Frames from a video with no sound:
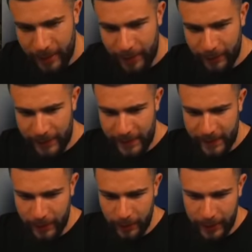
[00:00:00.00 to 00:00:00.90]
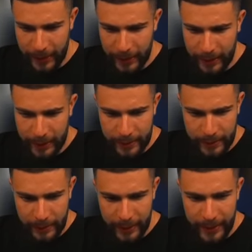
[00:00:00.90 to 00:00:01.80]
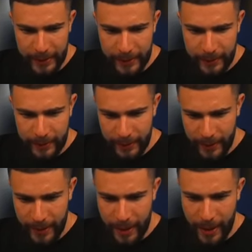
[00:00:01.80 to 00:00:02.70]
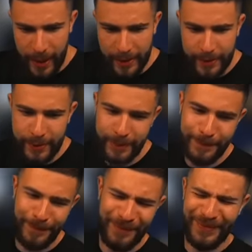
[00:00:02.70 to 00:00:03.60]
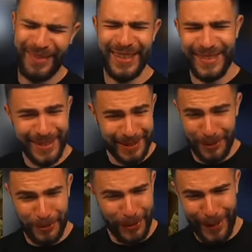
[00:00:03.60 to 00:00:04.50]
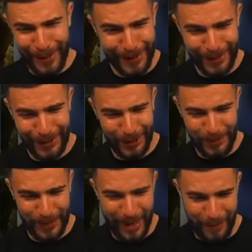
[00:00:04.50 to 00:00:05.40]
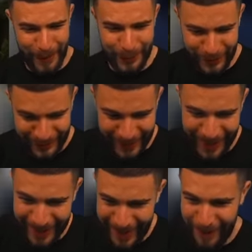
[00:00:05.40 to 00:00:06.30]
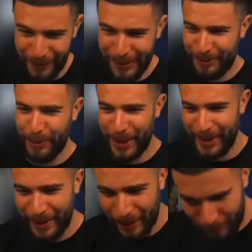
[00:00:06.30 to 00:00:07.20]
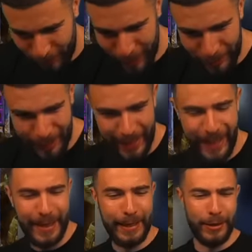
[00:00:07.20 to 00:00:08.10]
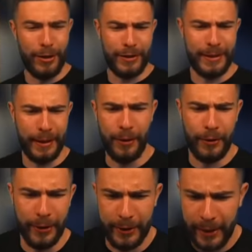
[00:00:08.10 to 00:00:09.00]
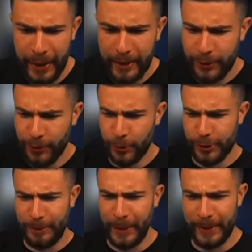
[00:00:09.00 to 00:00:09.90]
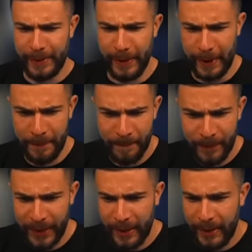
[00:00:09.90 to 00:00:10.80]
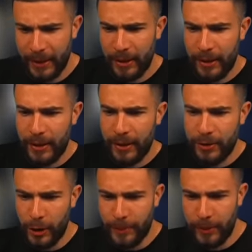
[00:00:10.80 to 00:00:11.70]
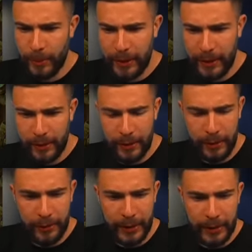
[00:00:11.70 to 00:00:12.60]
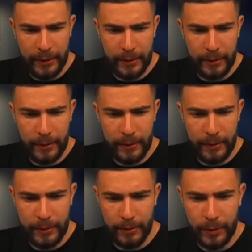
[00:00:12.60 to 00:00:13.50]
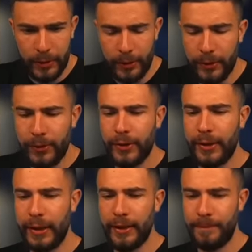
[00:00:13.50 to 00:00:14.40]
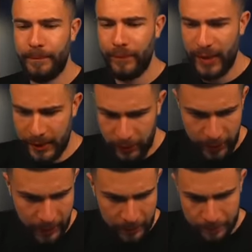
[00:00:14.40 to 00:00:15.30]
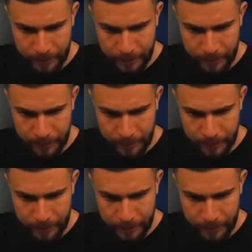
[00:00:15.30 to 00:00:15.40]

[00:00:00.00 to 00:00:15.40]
Give us a single key at least. At least. Nice. This is the weirdest script ever, just to hit every spin. 300k, locked and loaded. Two more spins here. Top symbol kill, green symbol, no. Okay, that's okay.